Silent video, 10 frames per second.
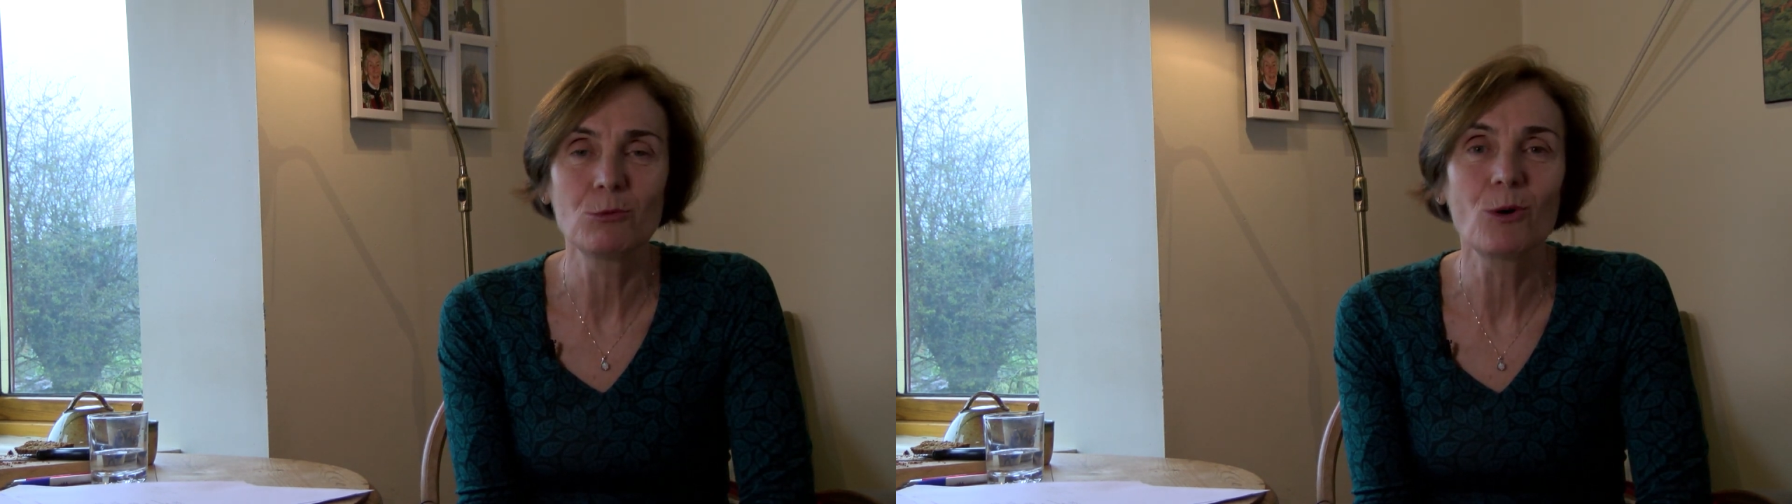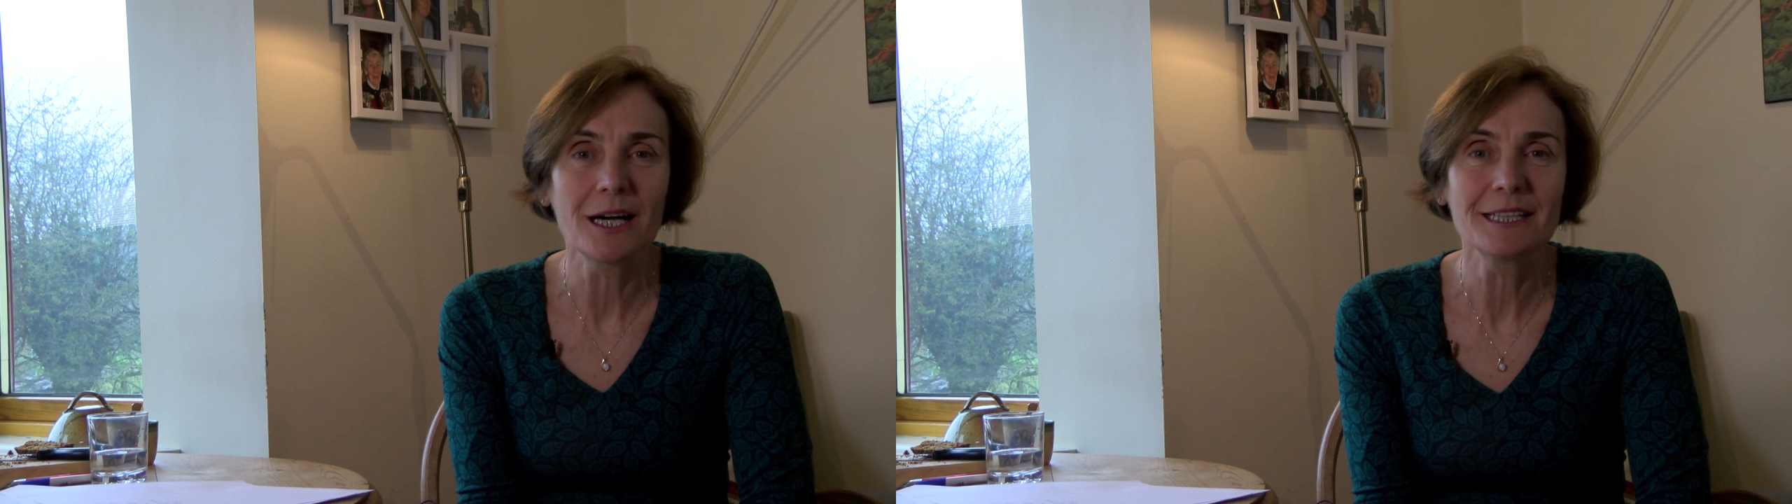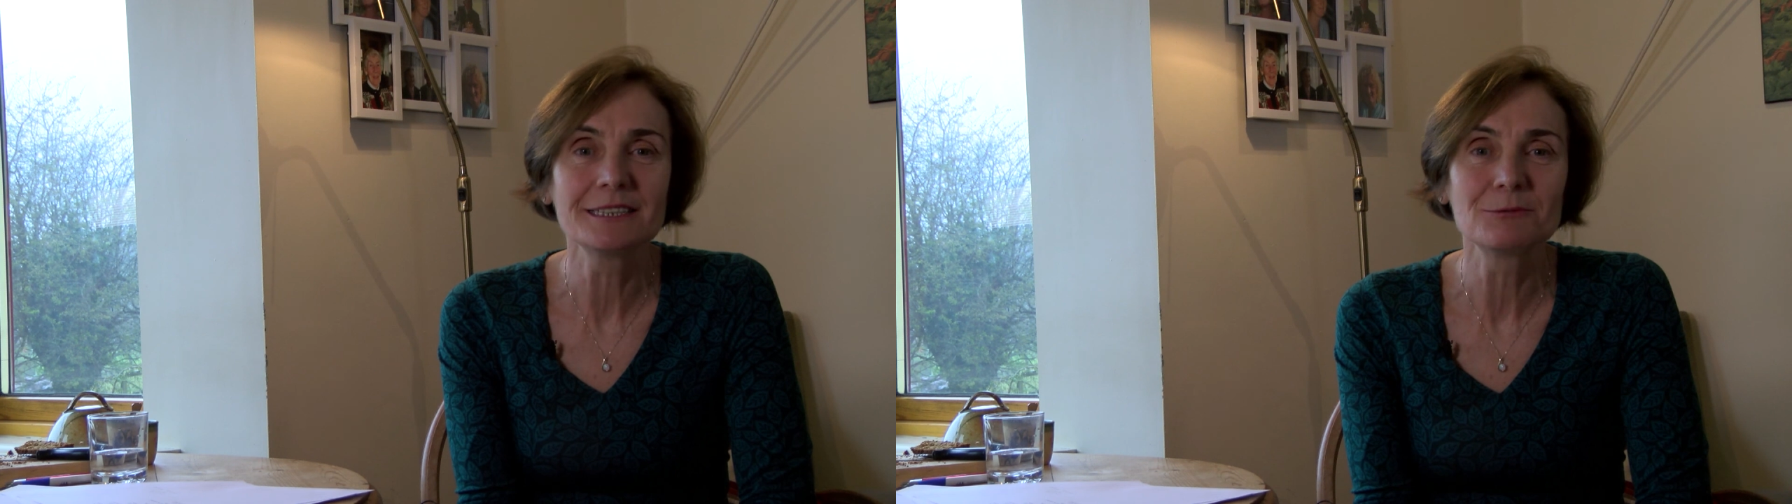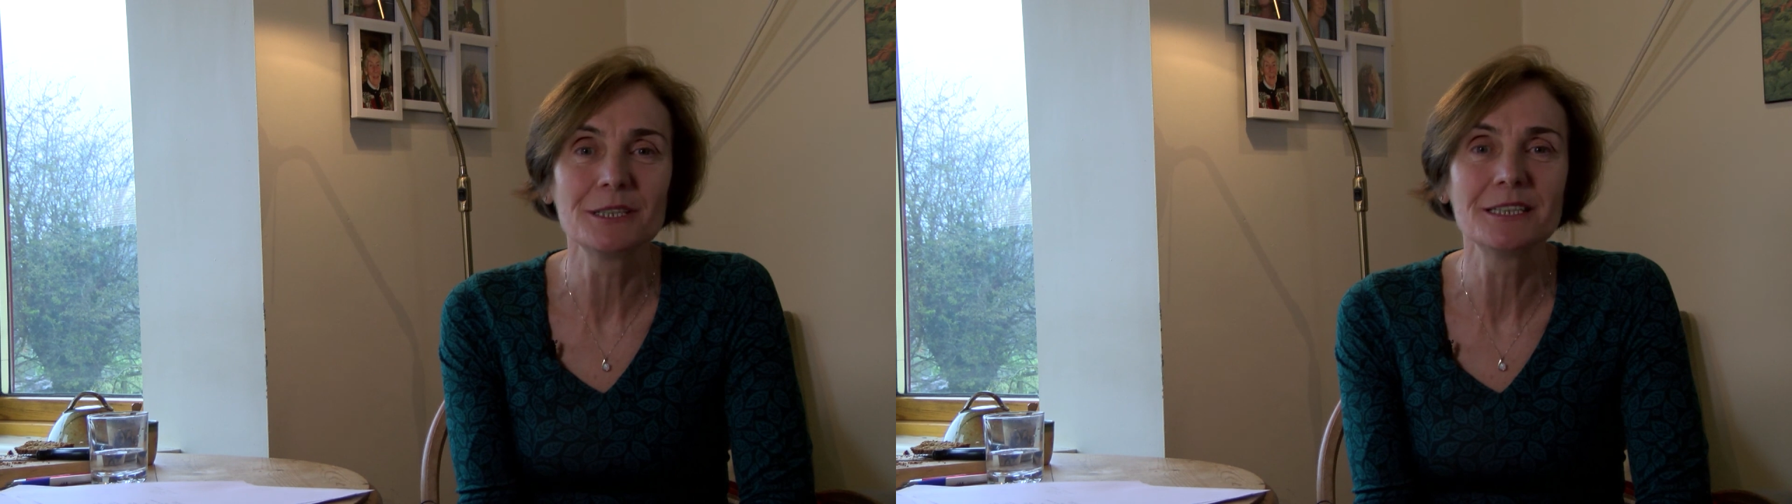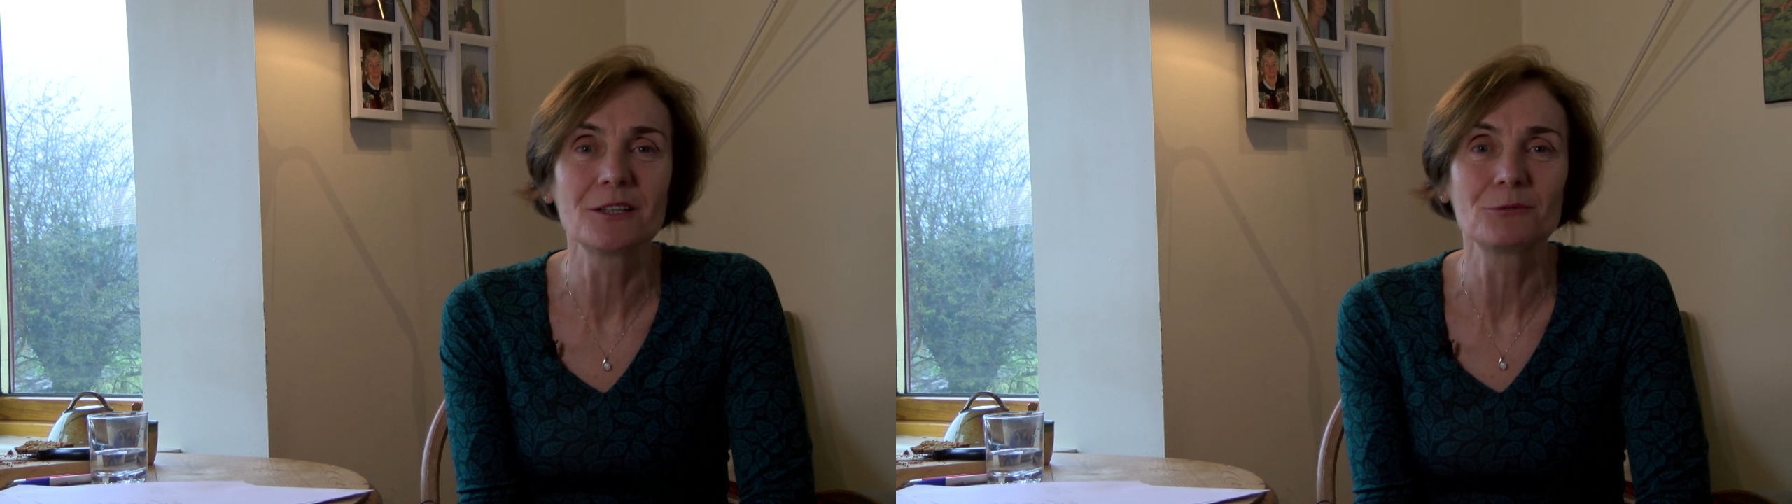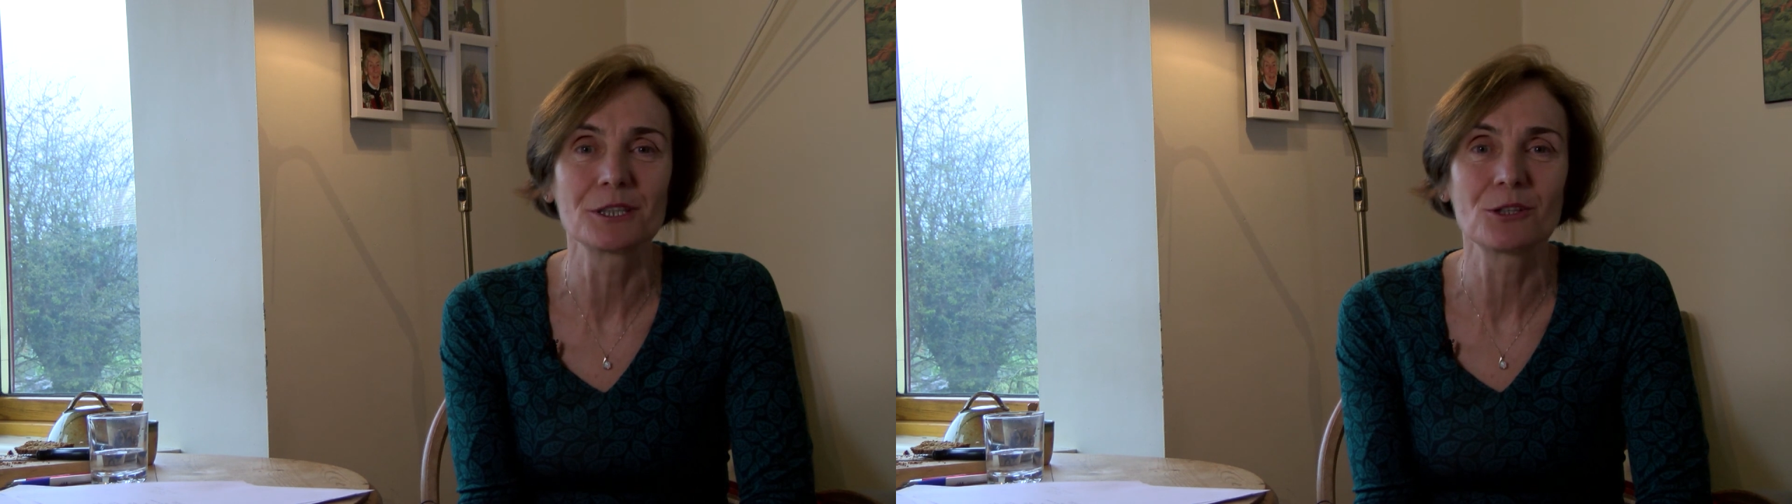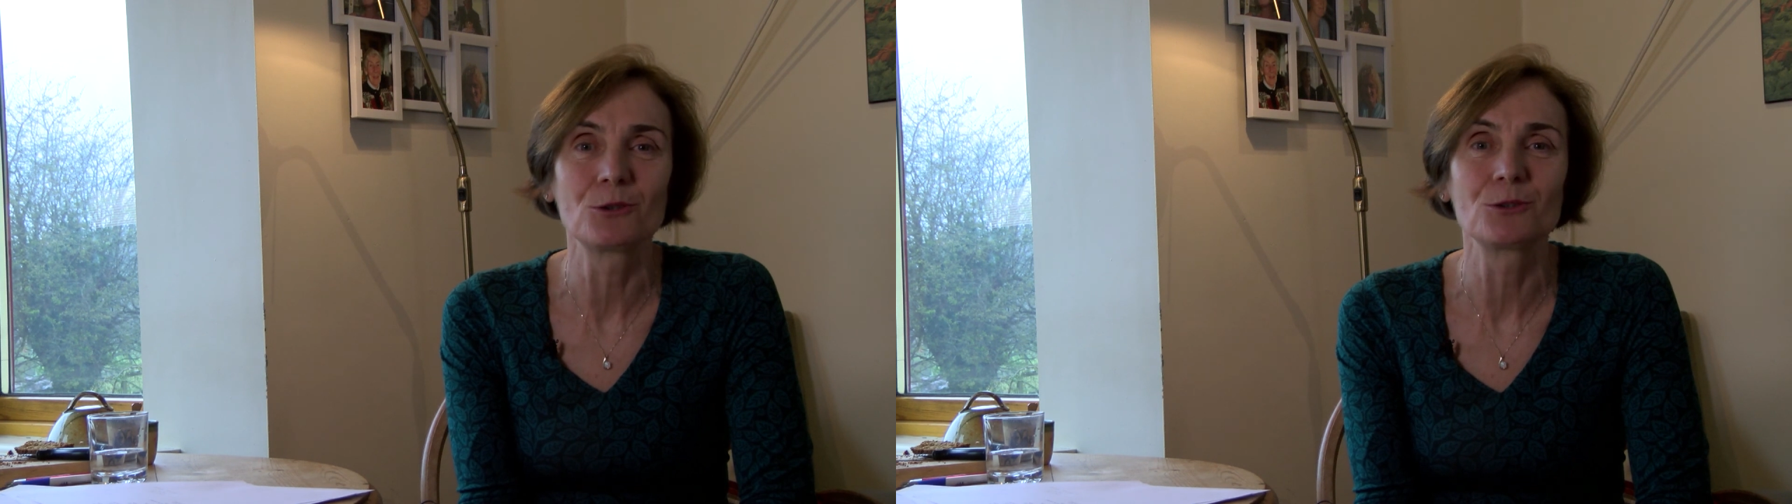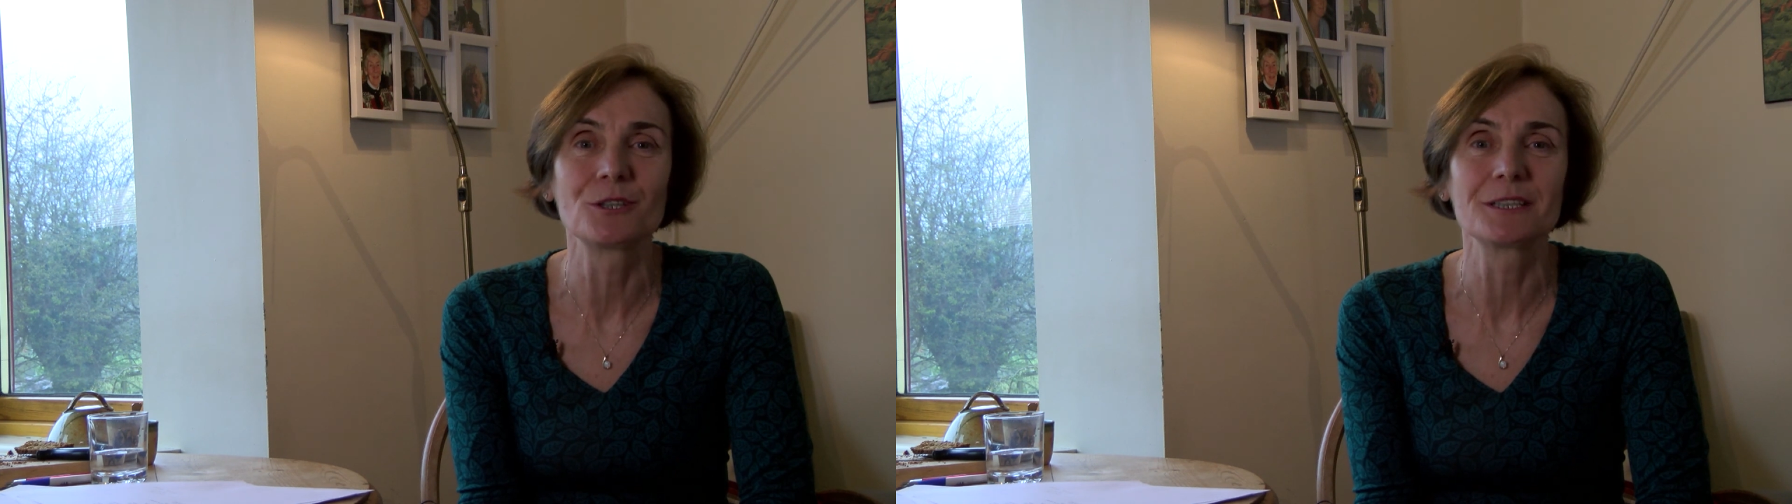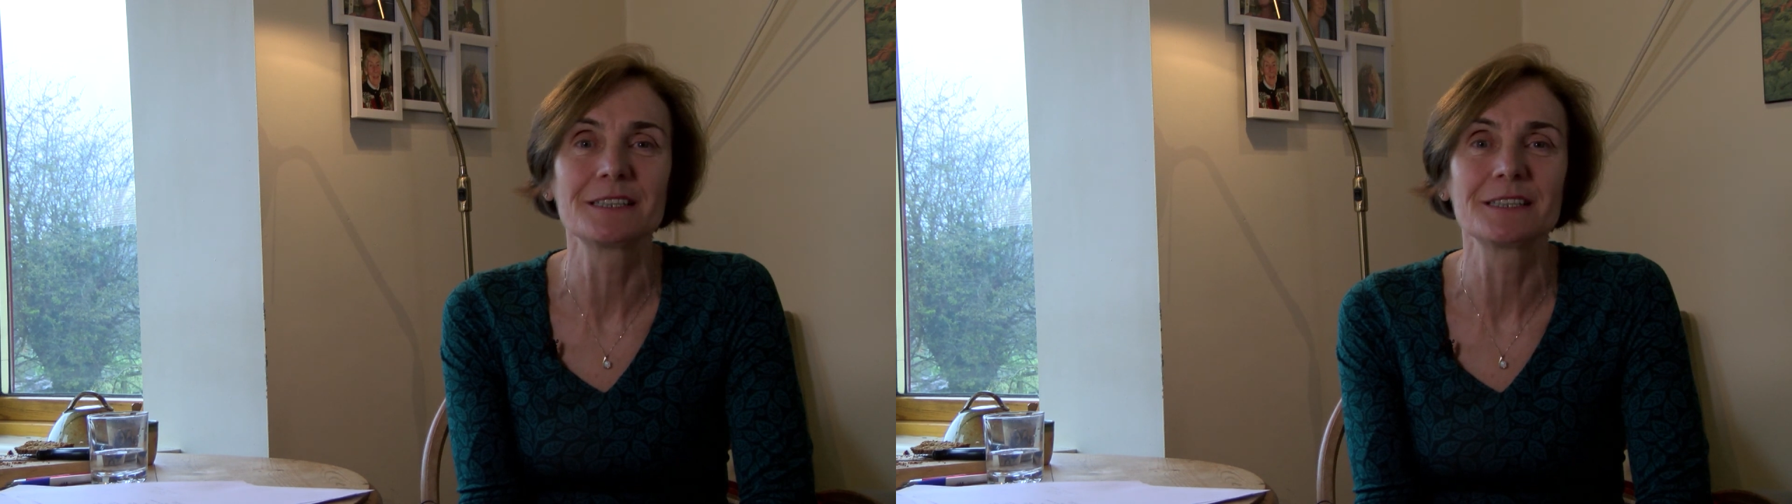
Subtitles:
why did we not record